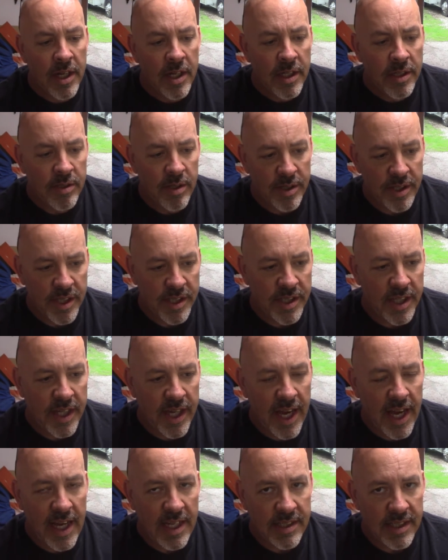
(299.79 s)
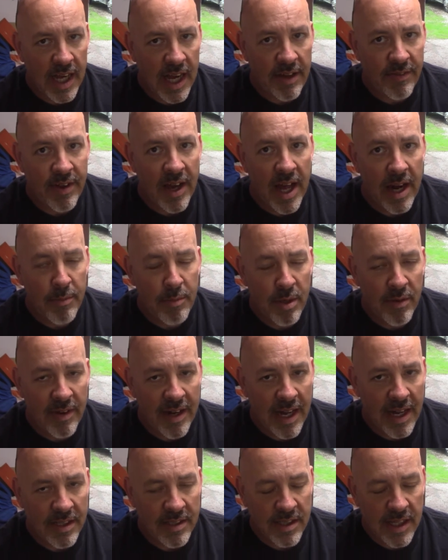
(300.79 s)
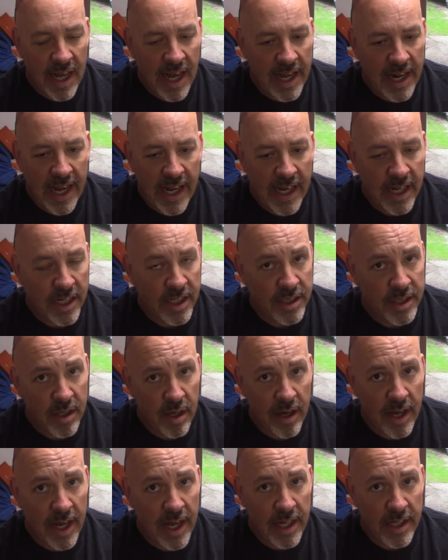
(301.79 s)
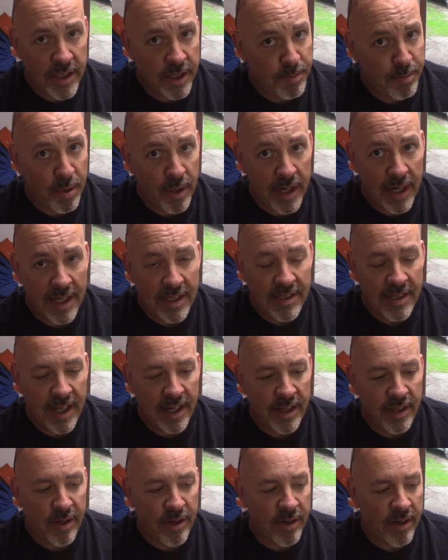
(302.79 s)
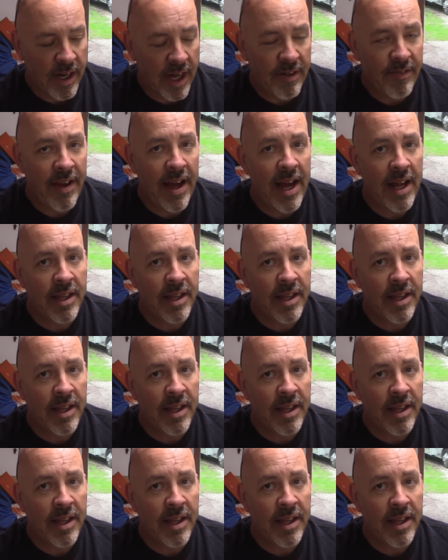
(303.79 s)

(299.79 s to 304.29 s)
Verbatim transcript: So just in case I've got to move it outside, I could just go ahead and just put it outside the door. I've had